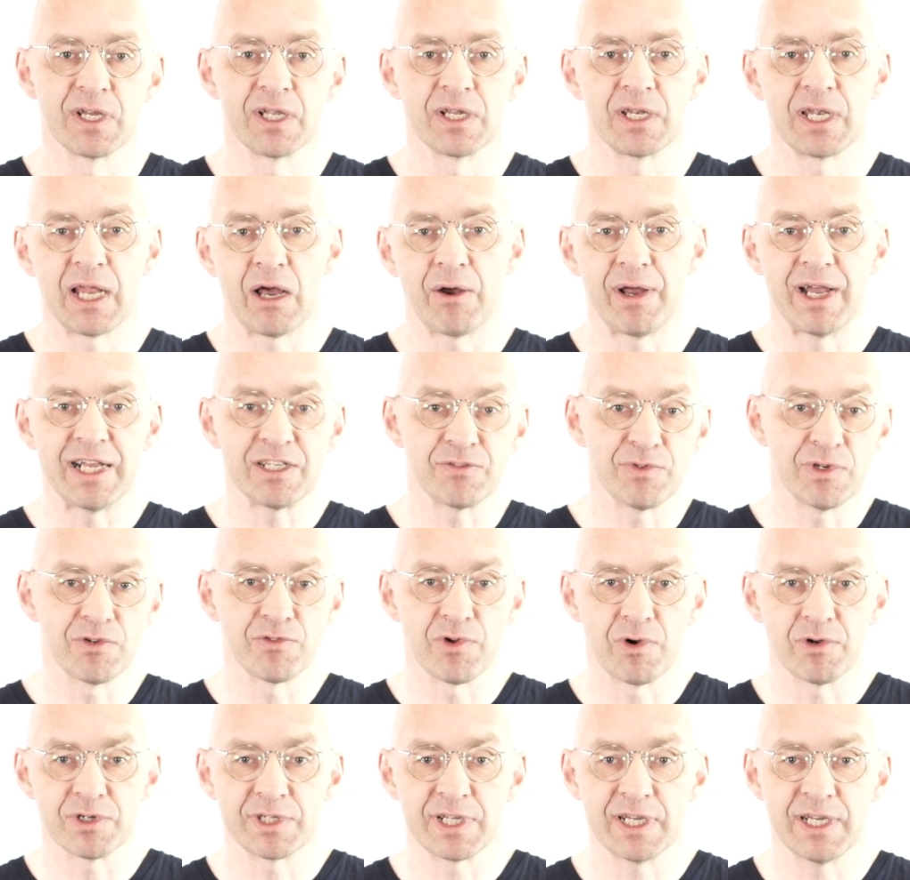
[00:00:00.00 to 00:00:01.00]
Now, as we
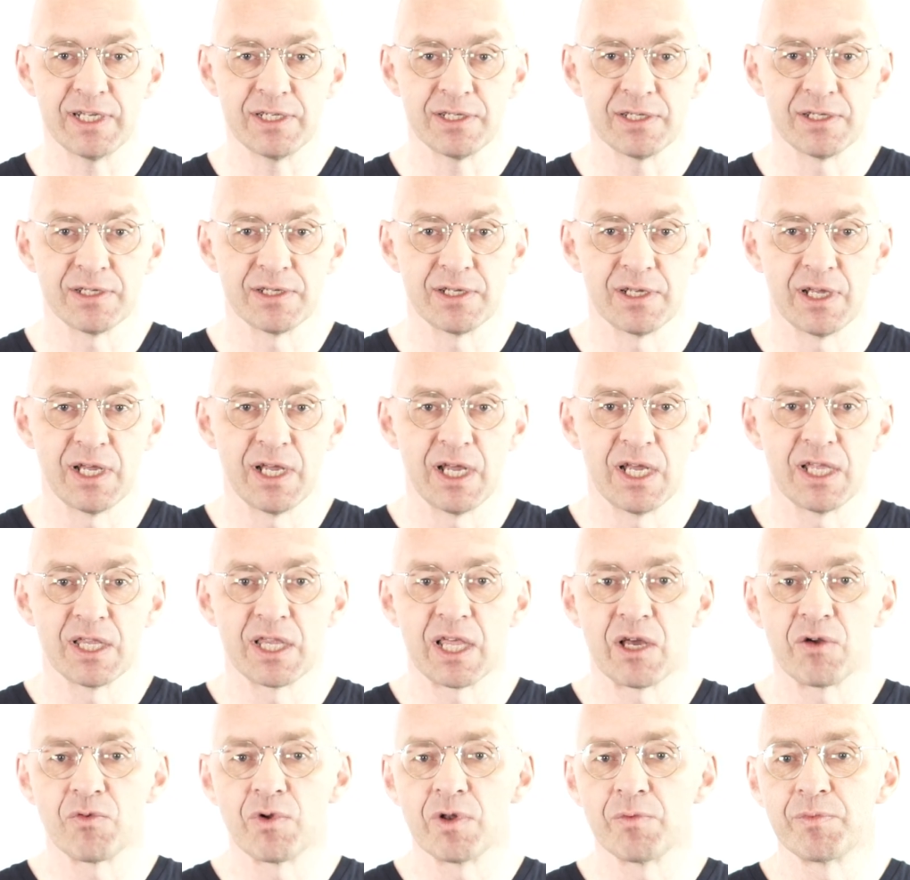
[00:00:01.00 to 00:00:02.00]
rotate,
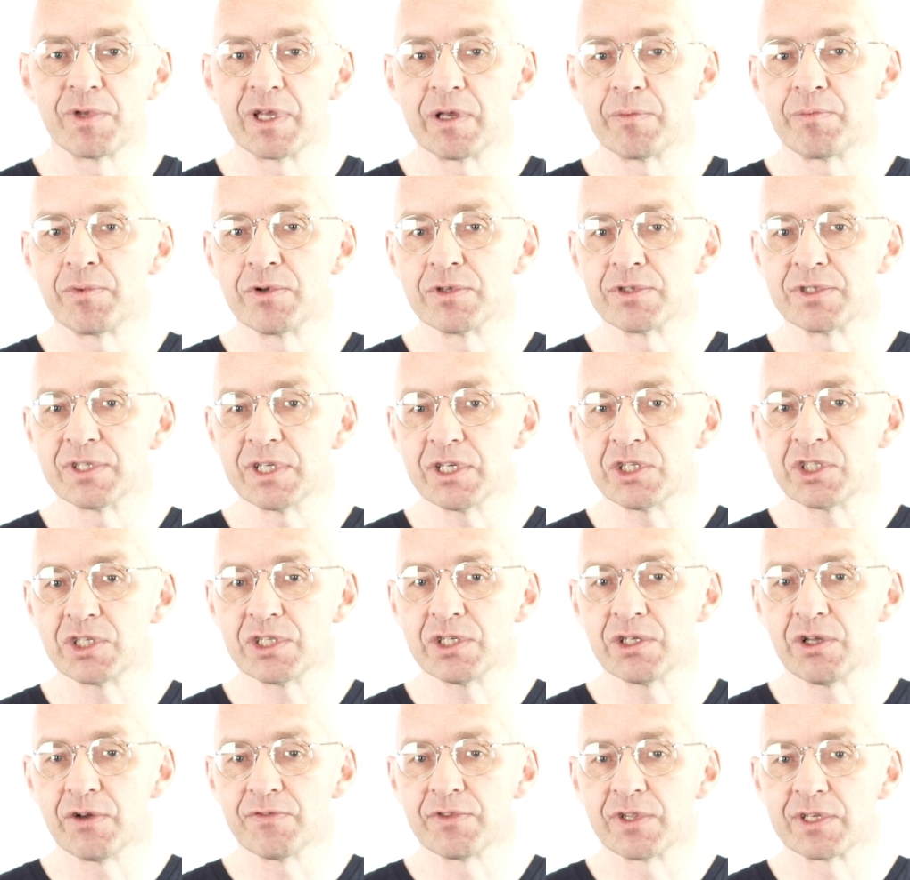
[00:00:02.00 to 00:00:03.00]
there will be a
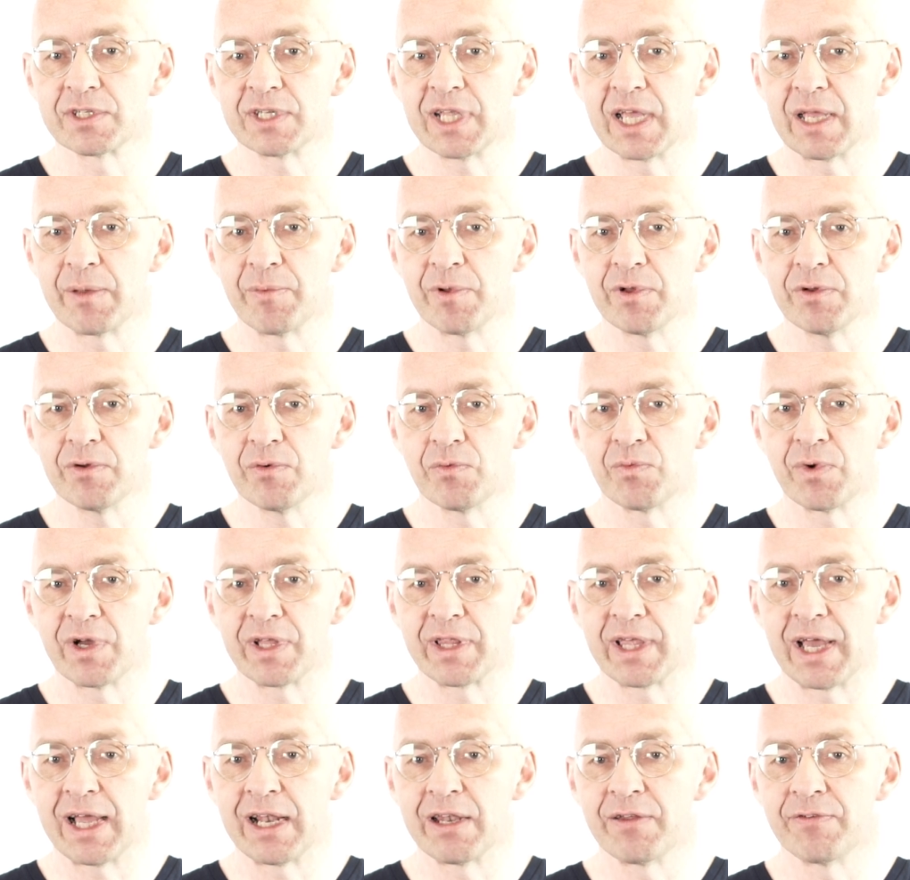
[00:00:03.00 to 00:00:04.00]
position of the table where
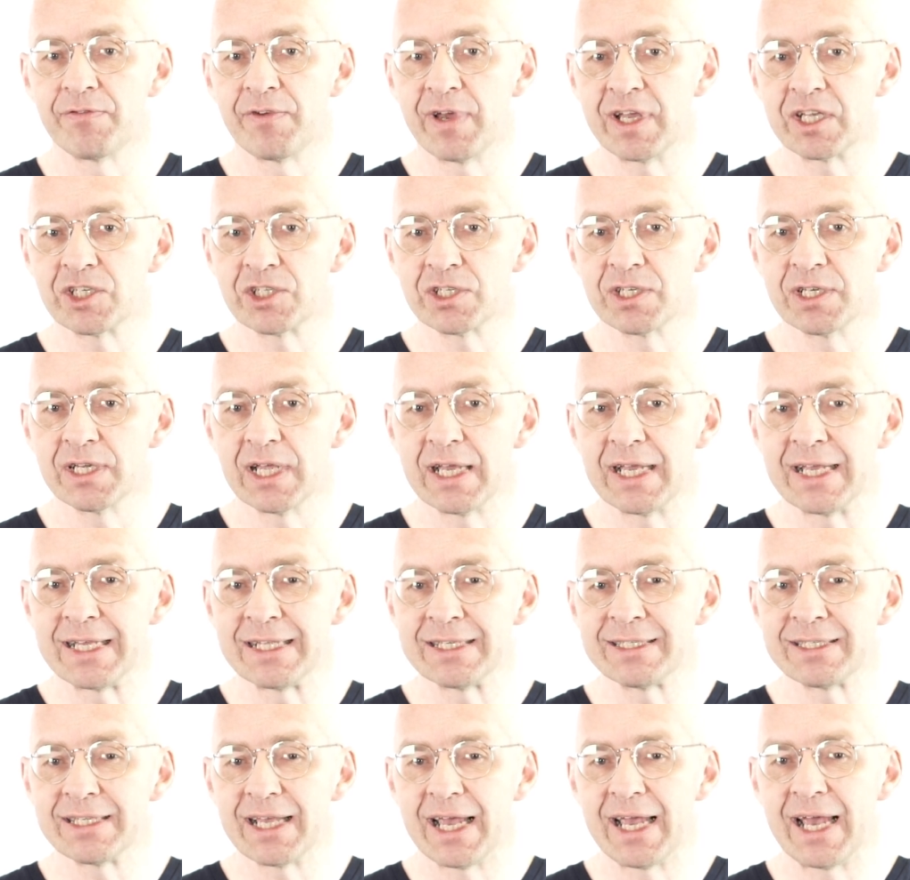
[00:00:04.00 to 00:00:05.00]
the elevation
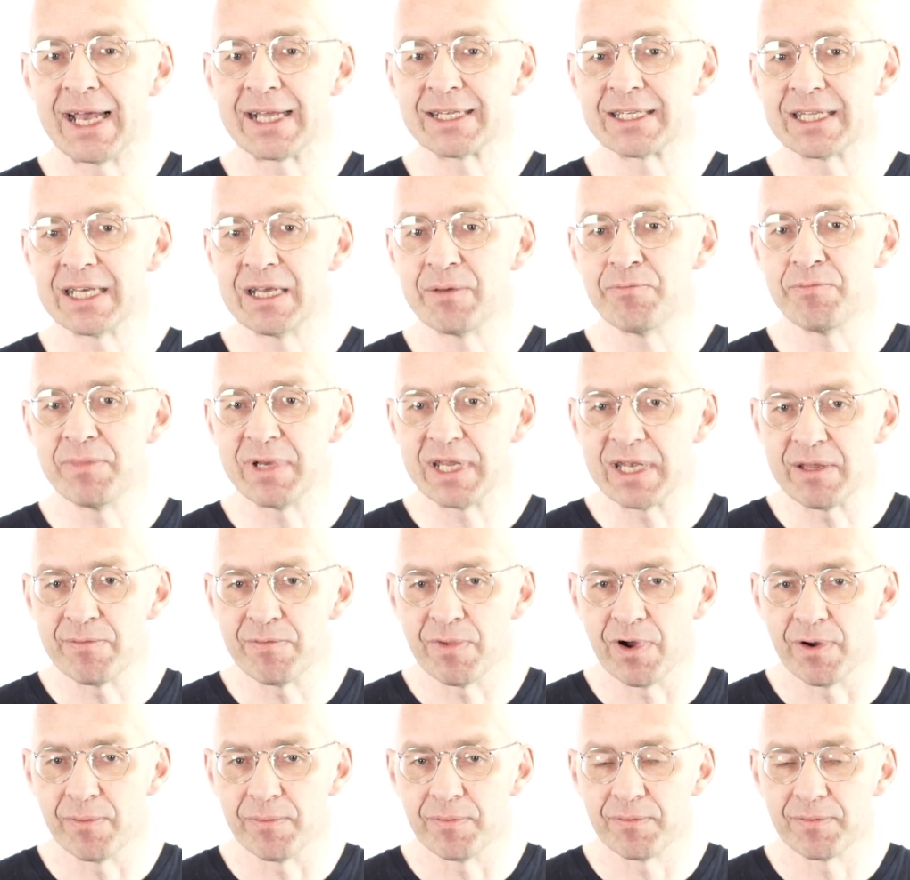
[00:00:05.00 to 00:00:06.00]
is at a
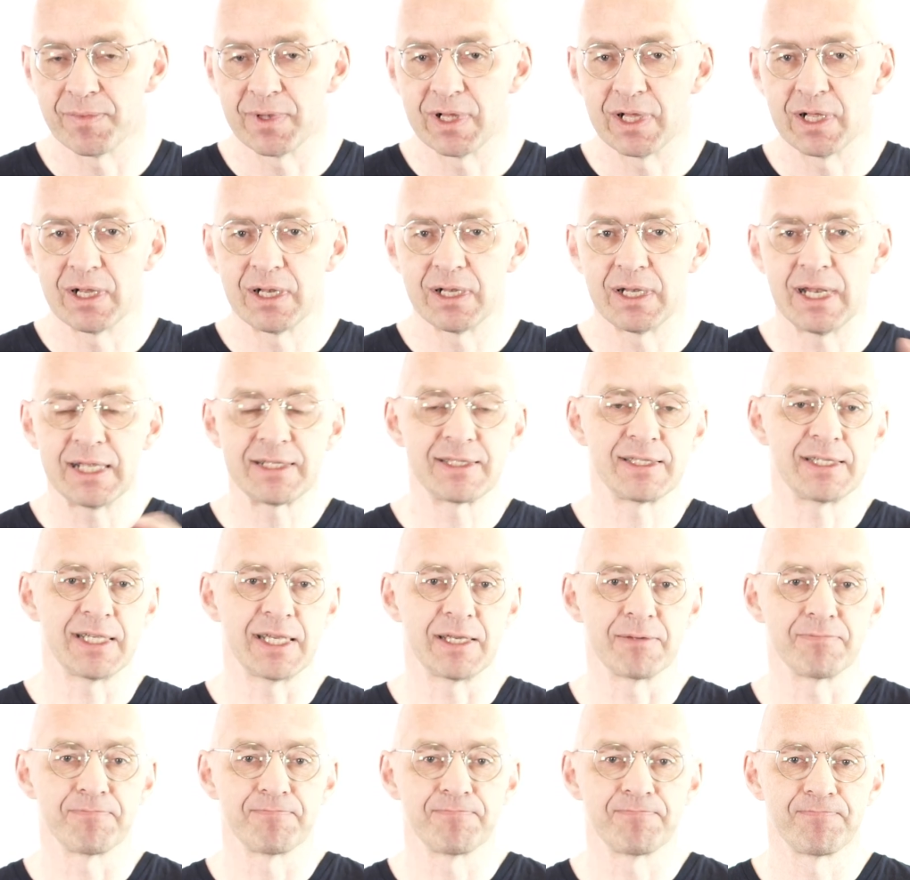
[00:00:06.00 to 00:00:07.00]
minimum. Let's
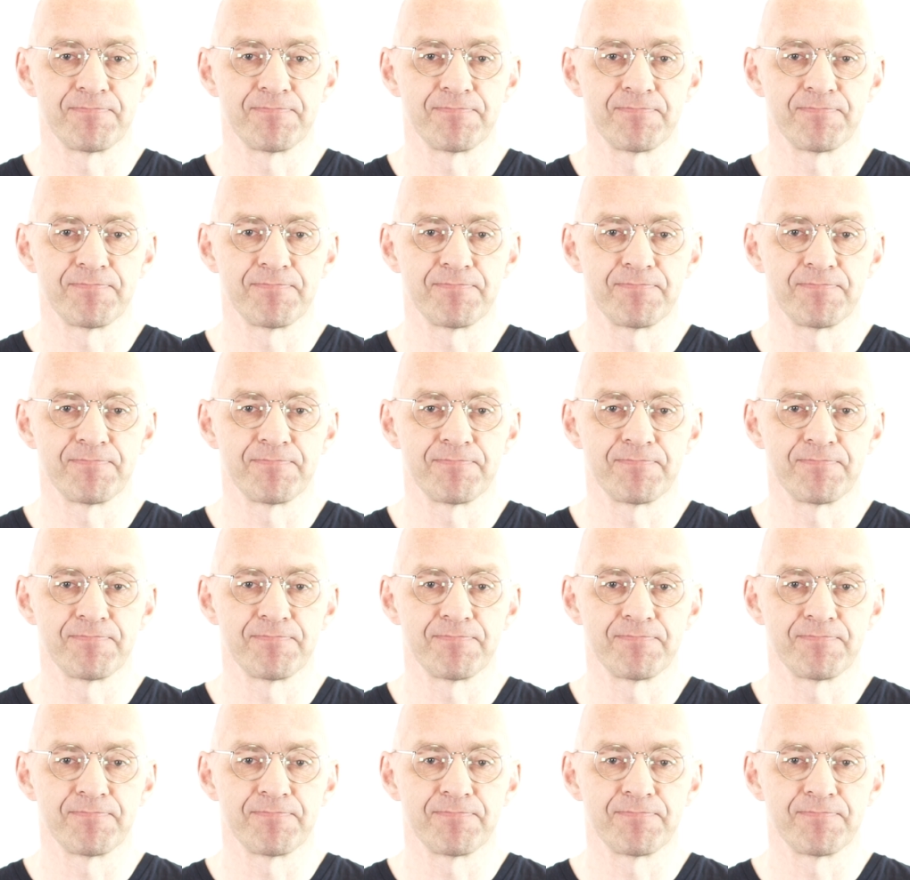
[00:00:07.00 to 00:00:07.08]
see.